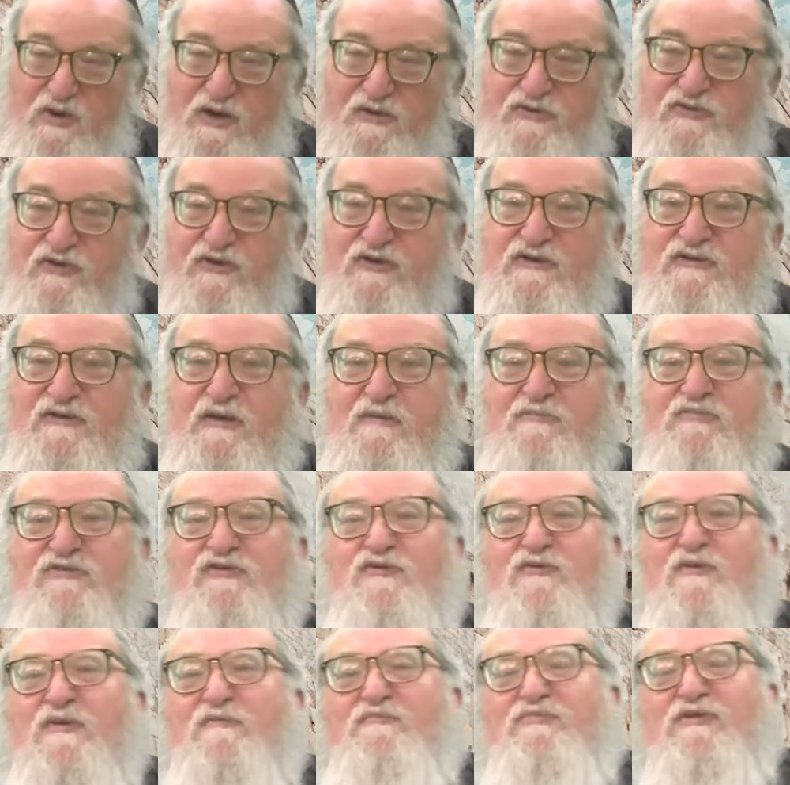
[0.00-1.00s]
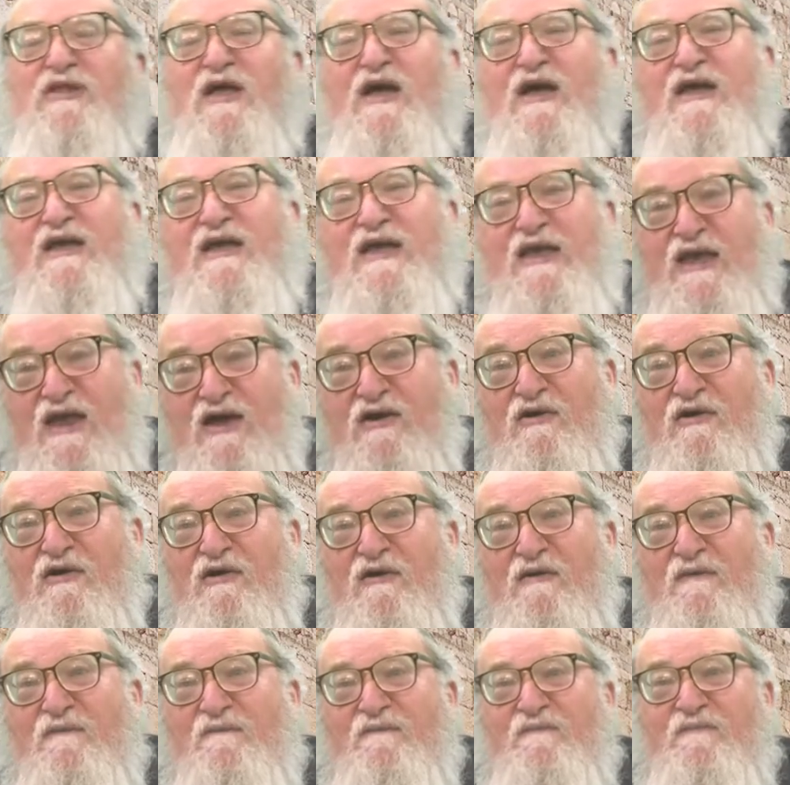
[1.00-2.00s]
the pasuk seems to imply
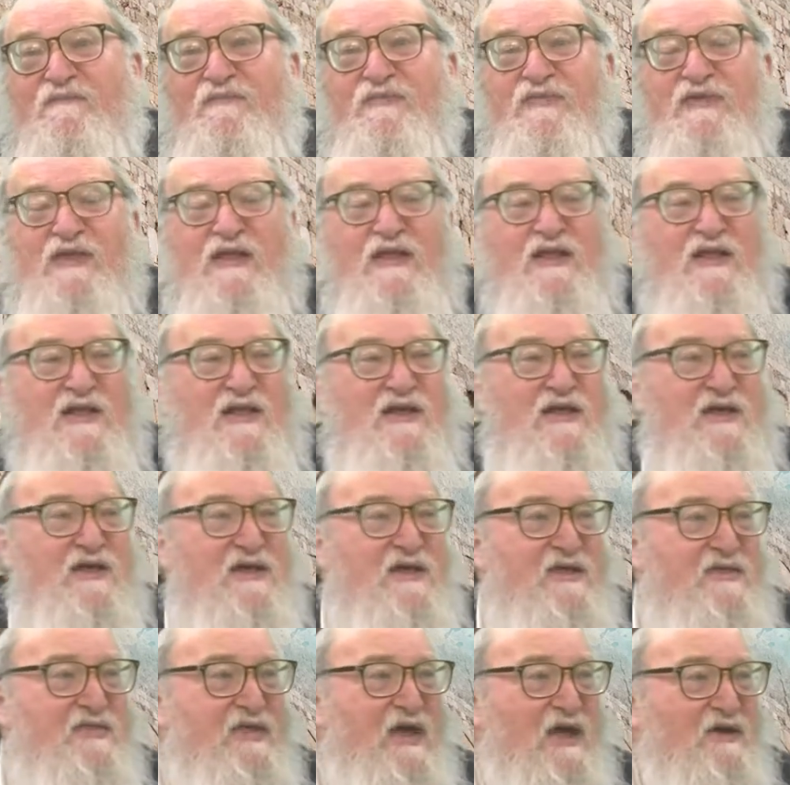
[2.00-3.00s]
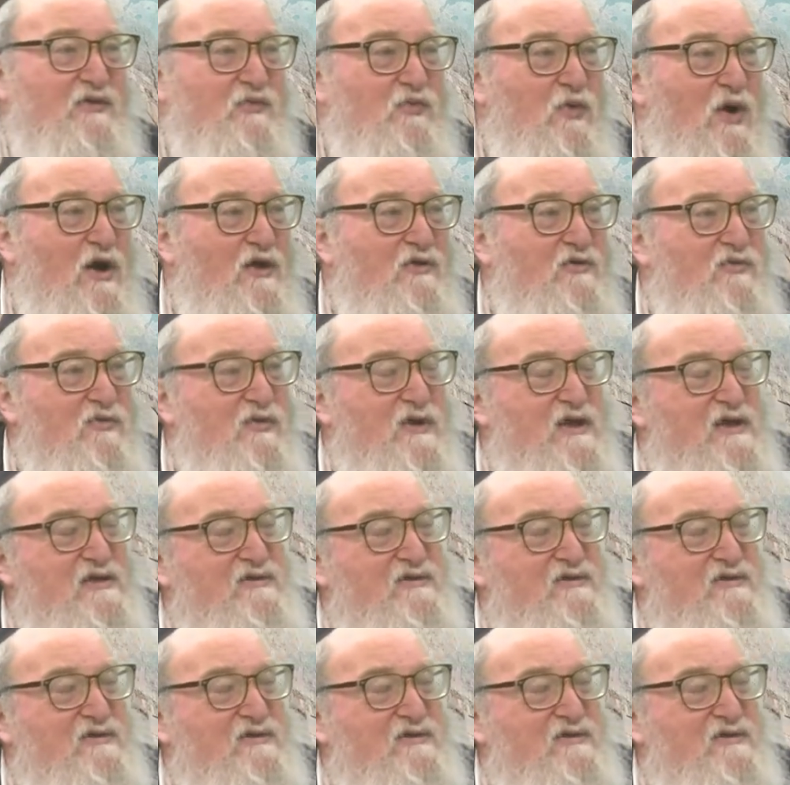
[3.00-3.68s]
here that one